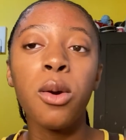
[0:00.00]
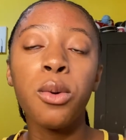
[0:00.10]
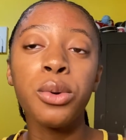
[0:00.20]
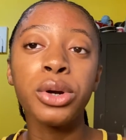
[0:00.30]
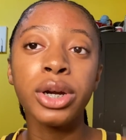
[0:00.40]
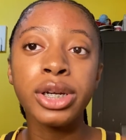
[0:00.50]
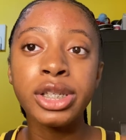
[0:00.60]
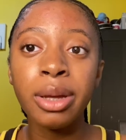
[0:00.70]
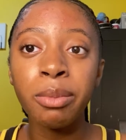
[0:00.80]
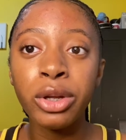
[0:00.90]
or
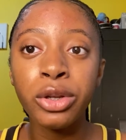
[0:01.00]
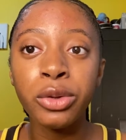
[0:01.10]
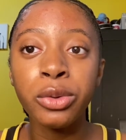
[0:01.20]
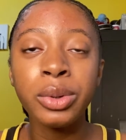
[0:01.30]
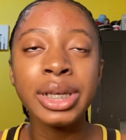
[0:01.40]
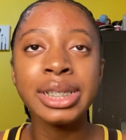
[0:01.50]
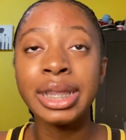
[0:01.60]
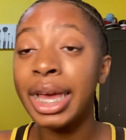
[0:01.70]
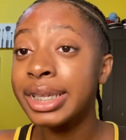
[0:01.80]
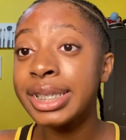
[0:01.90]
someone who is
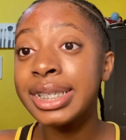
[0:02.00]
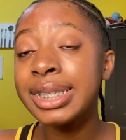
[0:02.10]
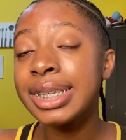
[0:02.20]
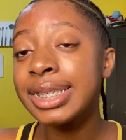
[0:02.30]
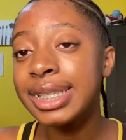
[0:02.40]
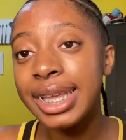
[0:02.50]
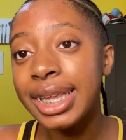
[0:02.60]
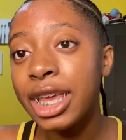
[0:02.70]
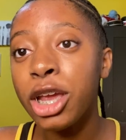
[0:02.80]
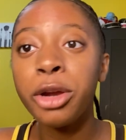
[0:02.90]
licensed in
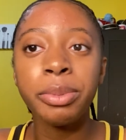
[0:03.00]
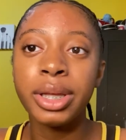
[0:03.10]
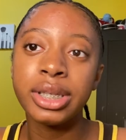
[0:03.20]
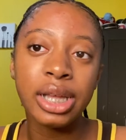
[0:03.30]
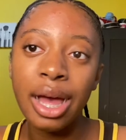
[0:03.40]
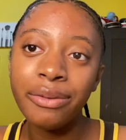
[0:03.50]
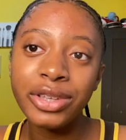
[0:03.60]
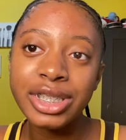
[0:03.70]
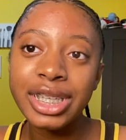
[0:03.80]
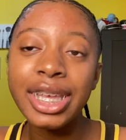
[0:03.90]
skincare because
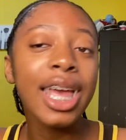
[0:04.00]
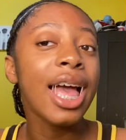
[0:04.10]
obviously